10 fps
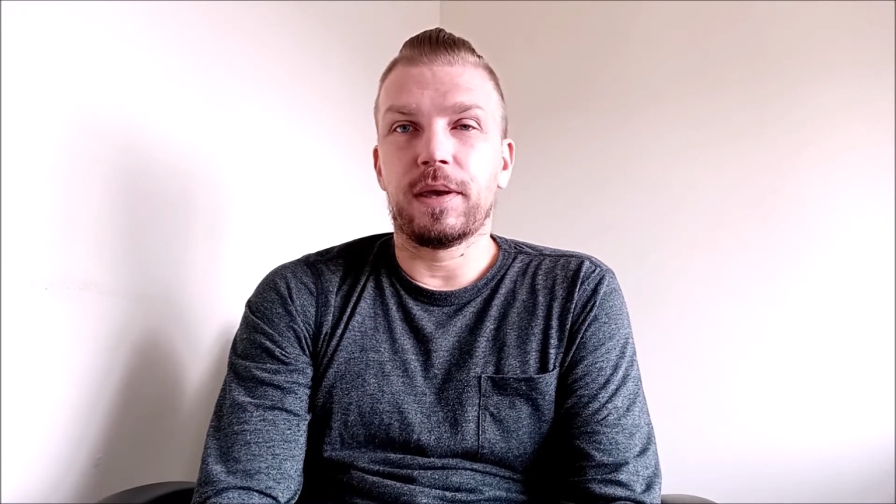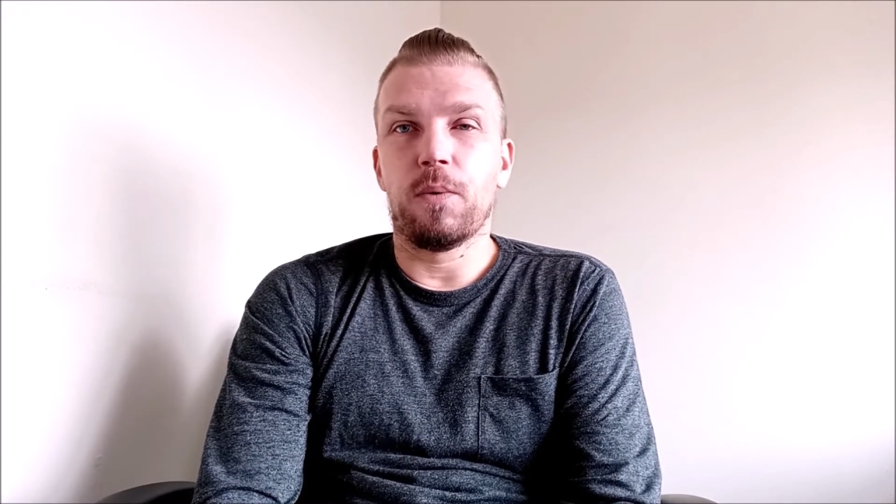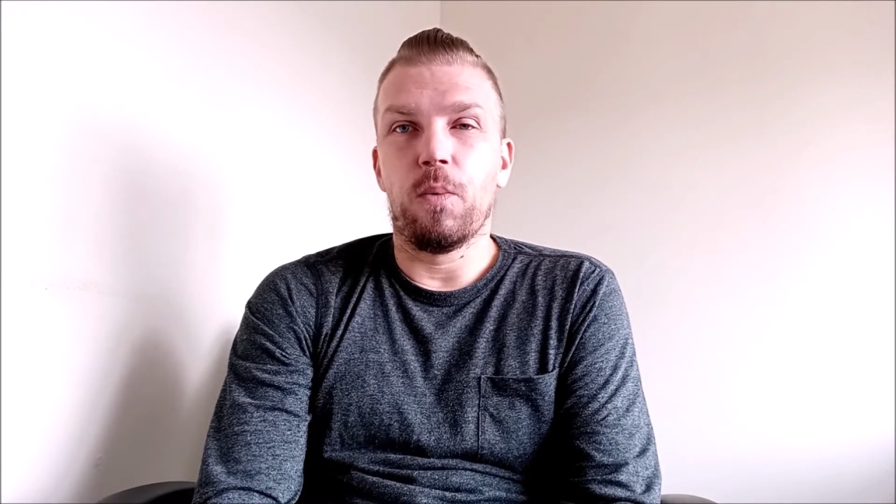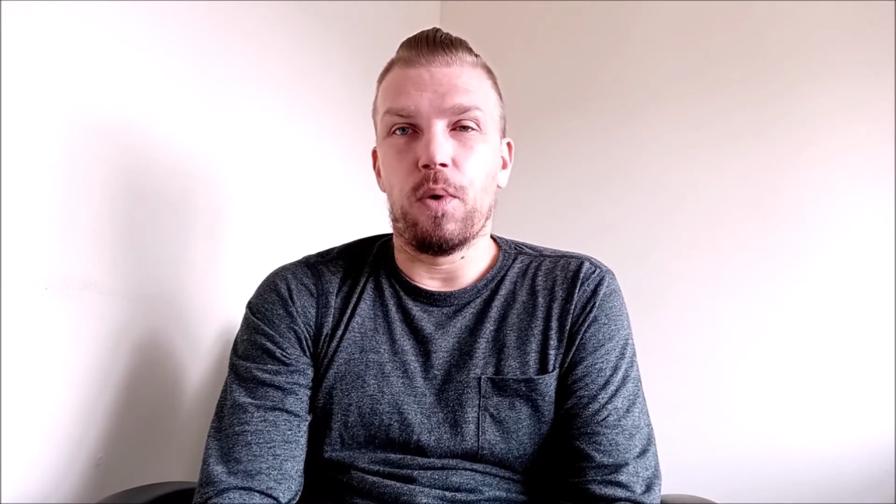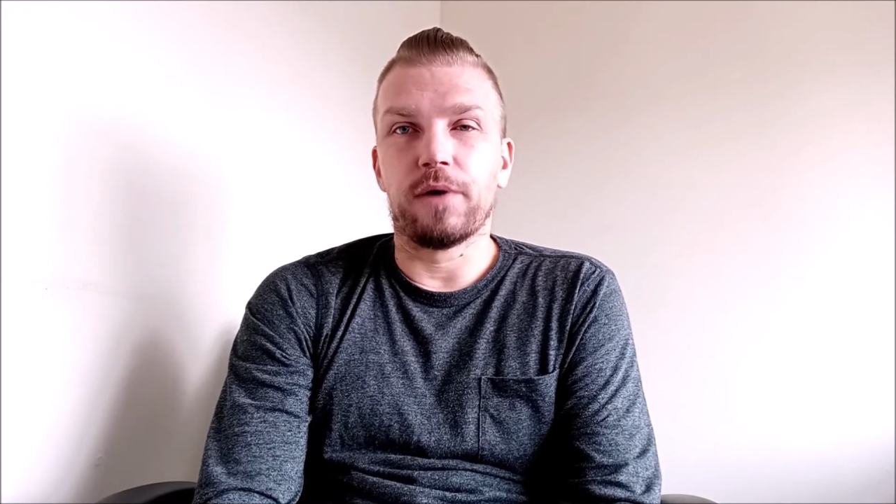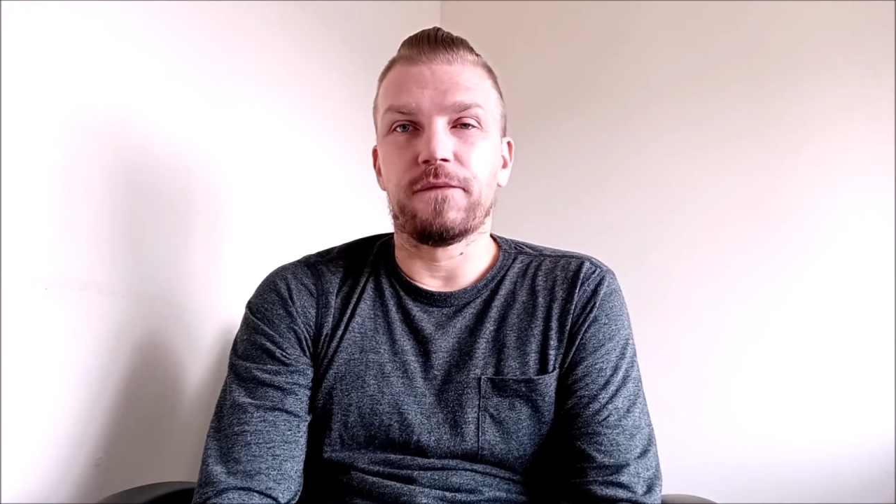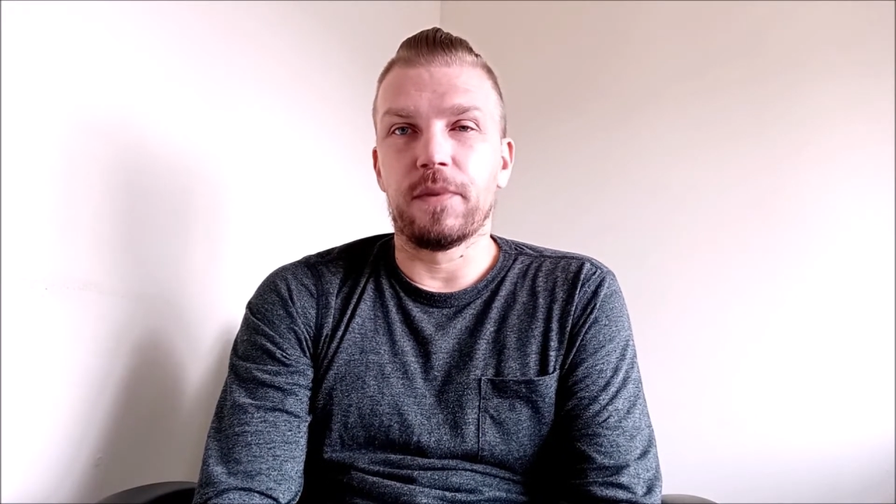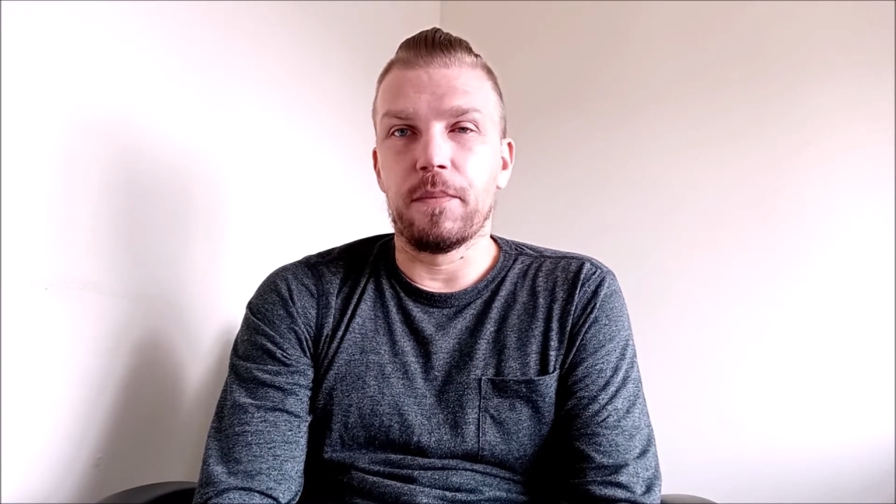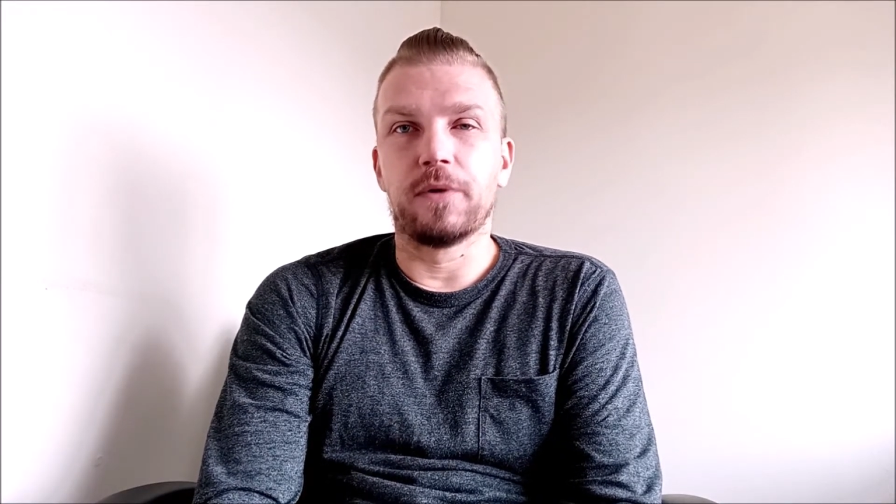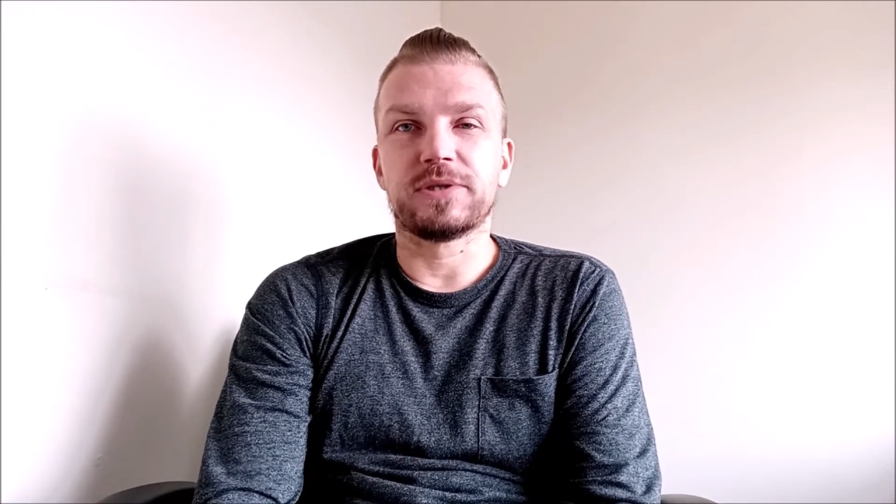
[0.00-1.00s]
one of
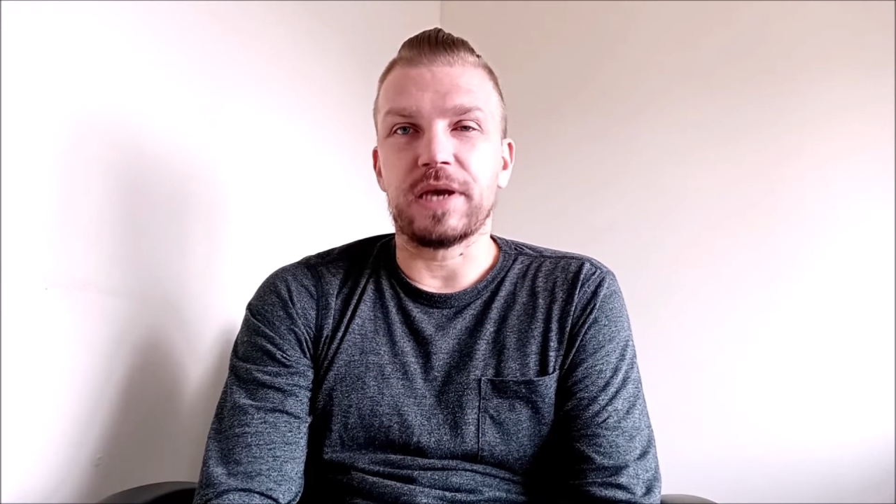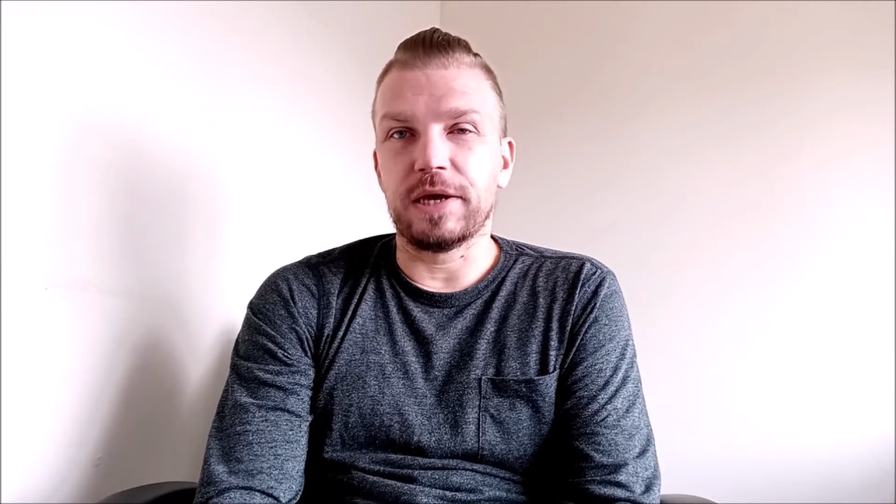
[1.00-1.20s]
the most